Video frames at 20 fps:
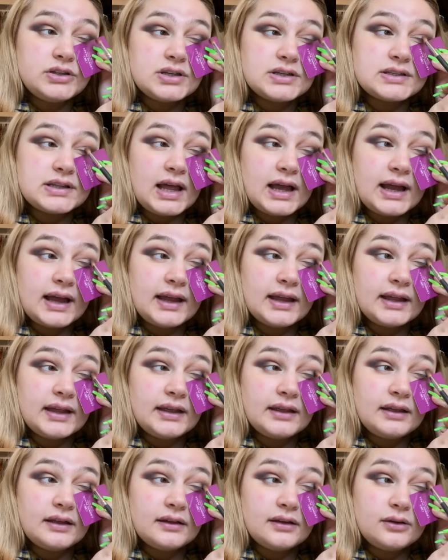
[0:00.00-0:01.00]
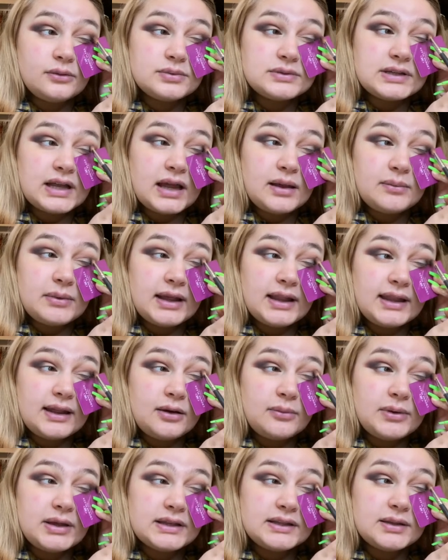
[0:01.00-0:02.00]
is like upsetting me a little
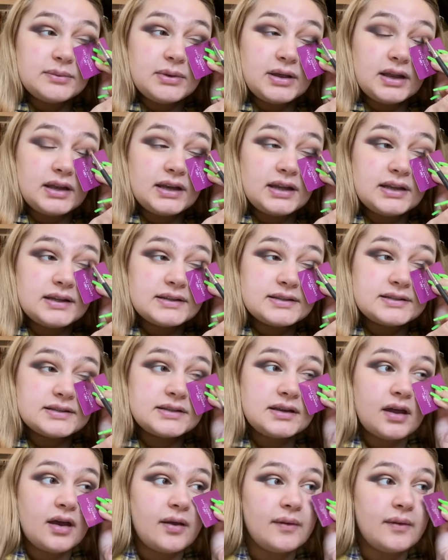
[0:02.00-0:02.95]
bit to be honest